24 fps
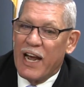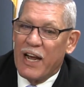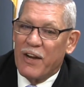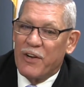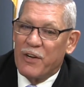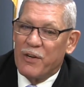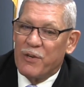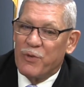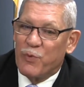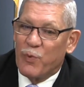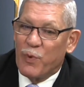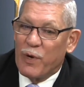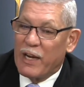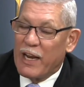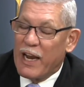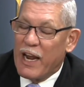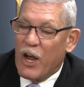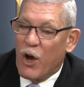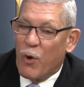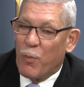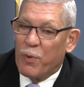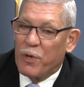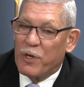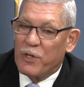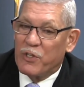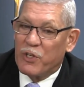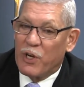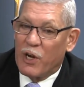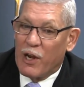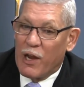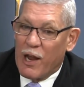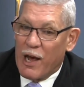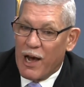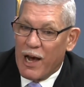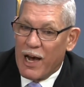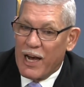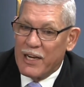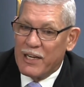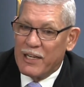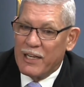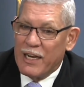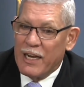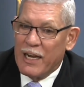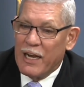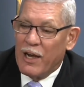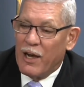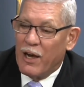out there is really helping us a lot.